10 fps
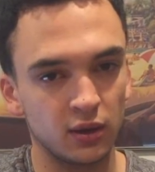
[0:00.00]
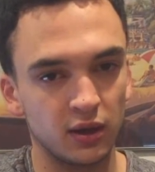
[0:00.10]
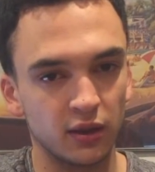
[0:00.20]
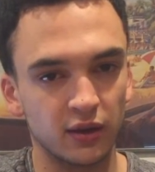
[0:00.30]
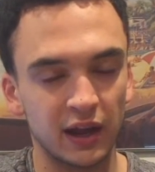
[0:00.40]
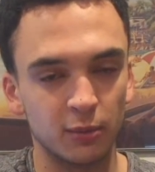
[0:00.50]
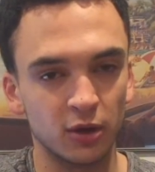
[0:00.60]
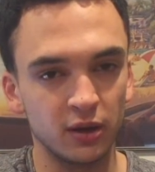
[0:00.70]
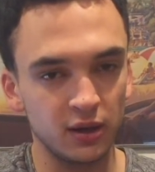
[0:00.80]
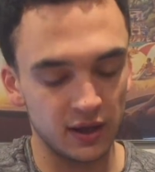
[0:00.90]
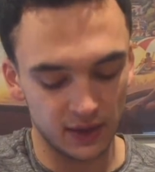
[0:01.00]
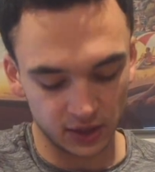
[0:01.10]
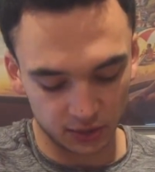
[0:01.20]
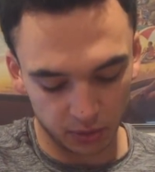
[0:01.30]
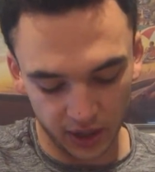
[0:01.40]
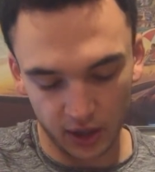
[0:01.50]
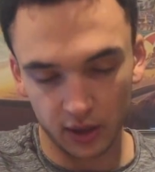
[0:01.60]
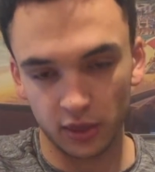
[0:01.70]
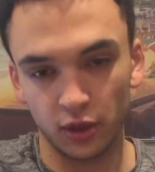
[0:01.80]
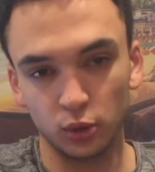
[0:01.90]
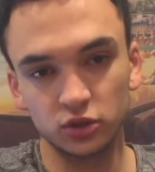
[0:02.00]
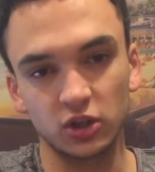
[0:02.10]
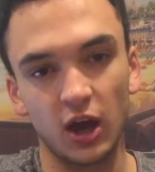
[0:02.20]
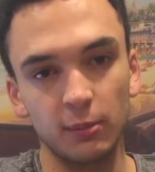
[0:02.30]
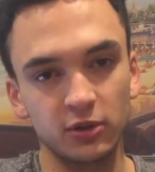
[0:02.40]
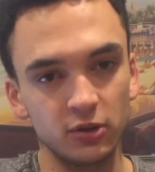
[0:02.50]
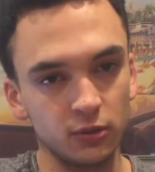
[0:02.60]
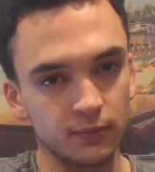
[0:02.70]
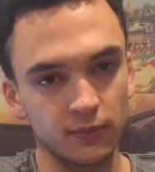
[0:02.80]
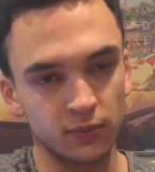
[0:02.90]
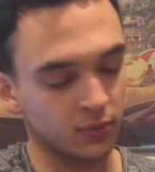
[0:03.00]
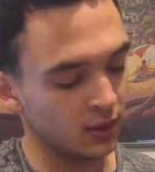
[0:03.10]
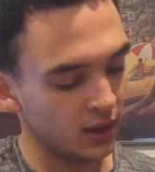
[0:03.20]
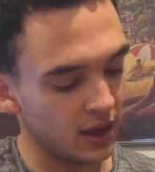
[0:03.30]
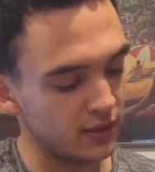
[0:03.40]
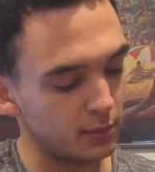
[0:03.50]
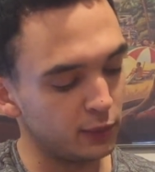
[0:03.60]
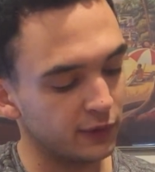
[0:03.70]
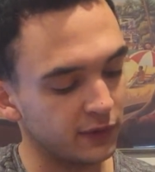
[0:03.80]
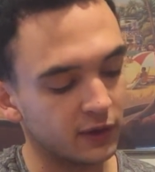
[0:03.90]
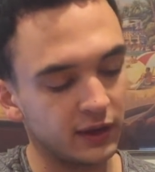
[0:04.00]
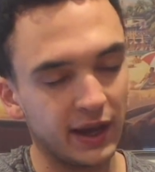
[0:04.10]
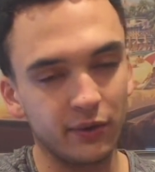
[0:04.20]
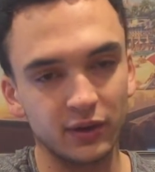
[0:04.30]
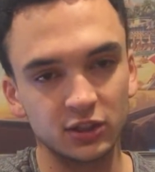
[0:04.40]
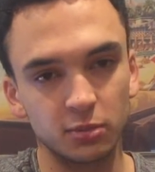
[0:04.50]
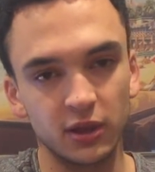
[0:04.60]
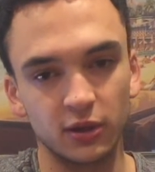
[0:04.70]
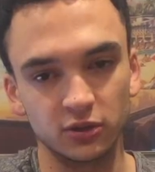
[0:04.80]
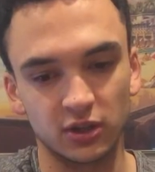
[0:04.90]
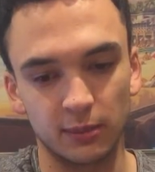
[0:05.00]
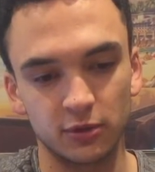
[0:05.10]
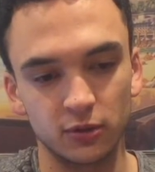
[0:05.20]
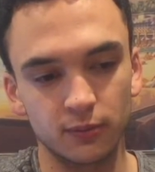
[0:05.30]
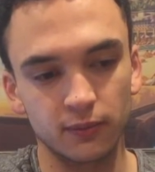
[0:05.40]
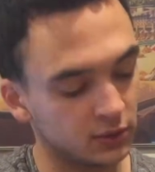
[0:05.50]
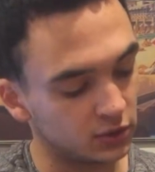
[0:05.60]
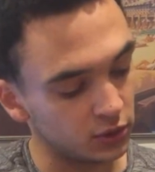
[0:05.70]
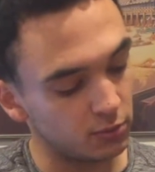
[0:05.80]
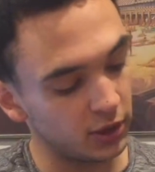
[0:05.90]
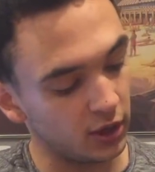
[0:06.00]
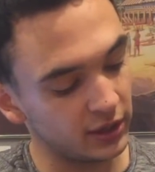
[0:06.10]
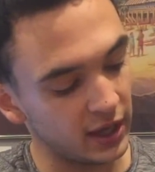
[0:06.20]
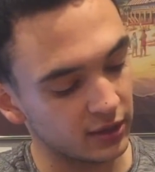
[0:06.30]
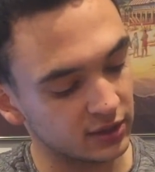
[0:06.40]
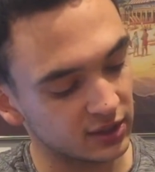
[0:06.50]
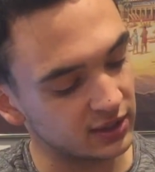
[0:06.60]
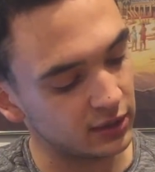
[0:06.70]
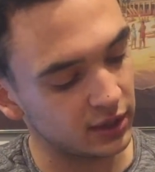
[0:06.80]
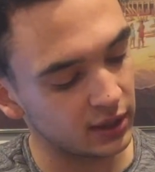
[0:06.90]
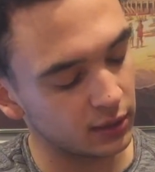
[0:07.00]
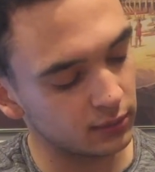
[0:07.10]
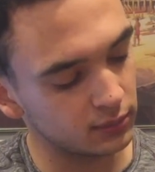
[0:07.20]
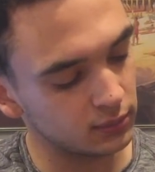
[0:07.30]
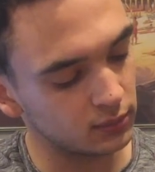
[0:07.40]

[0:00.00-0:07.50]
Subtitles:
another hammer on, and then just play those top two, and then move your finger down and just play those top two. So when you put it all together, it's going to sound like... And